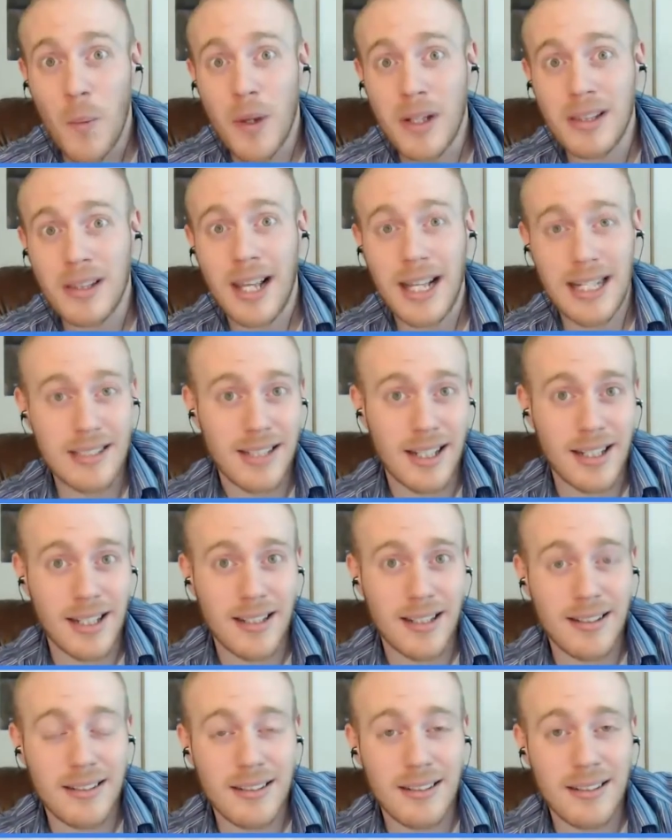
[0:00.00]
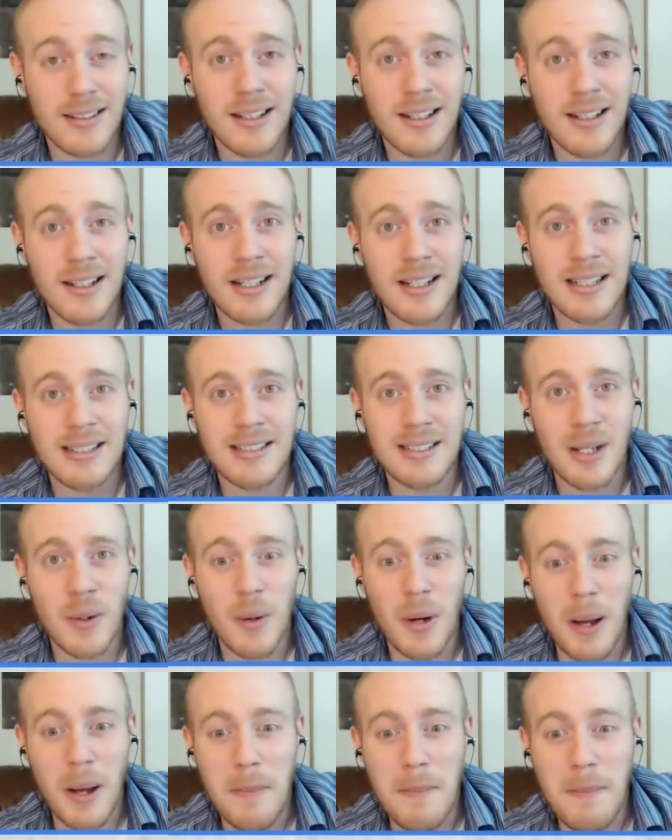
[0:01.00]
1 light second.
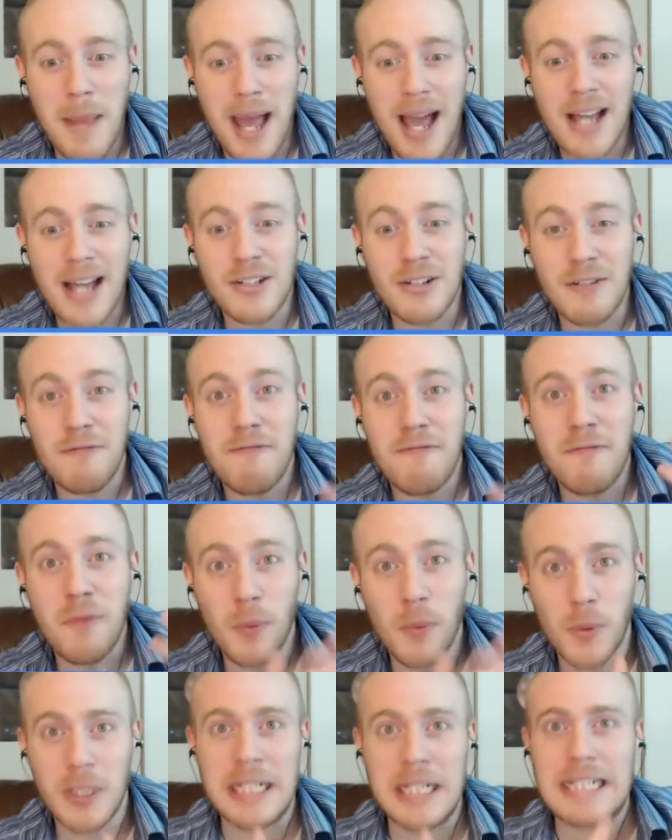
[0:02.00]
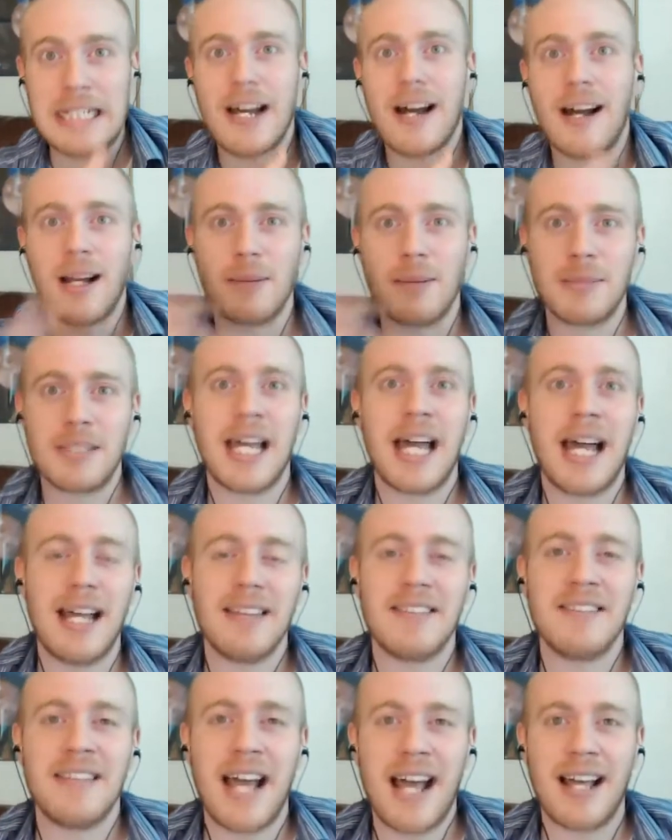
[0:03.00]
So imagine 40 times
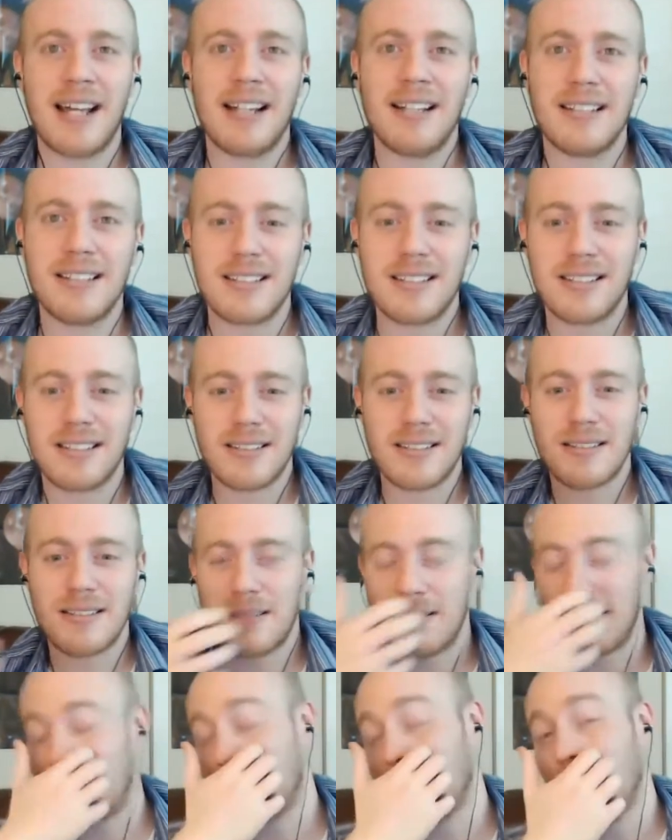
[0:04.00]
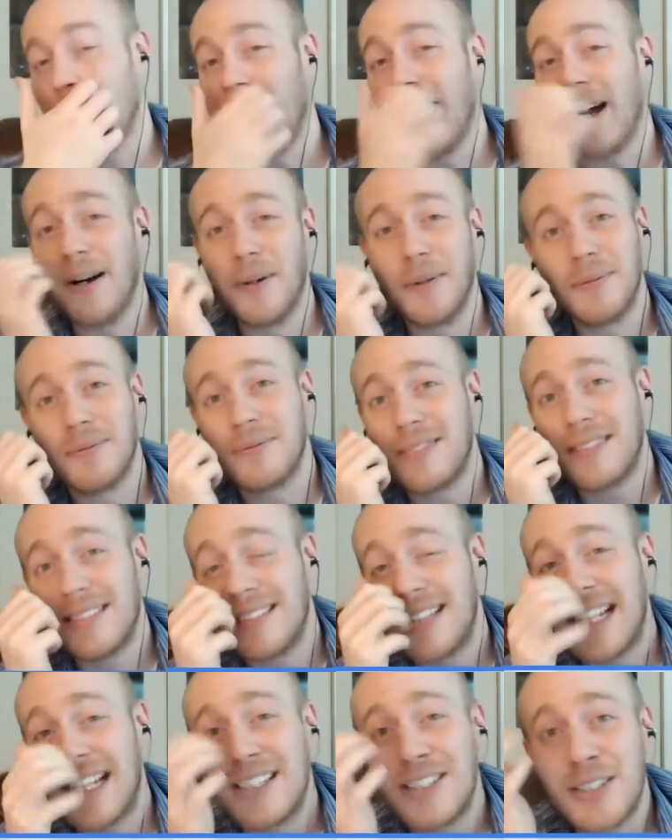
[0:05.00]
that, and that is, wow,
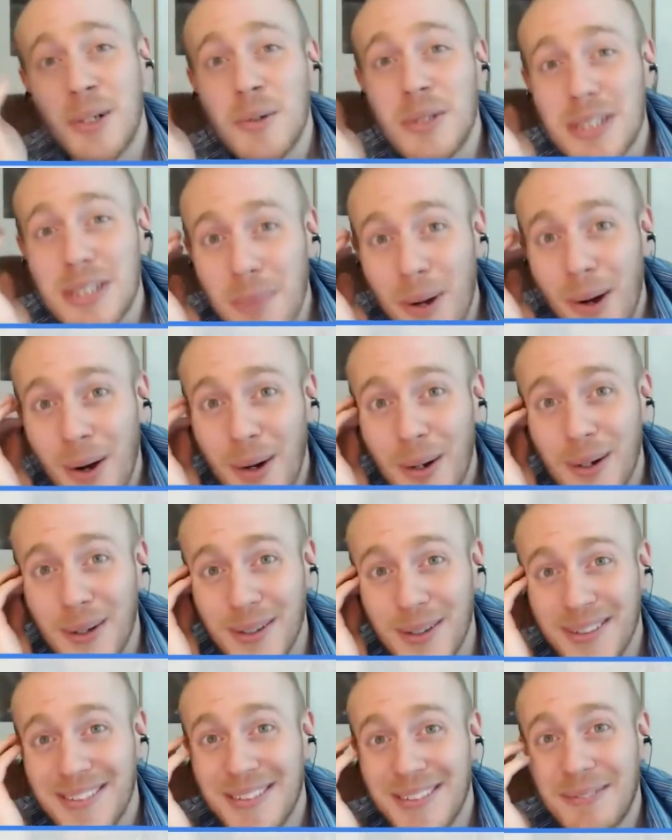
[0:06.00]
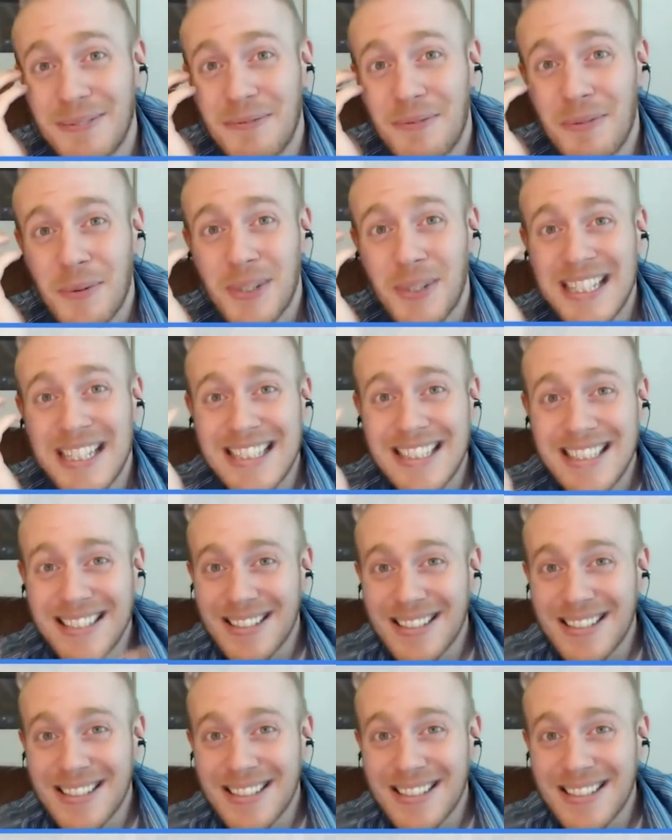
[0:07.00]
that's so small for this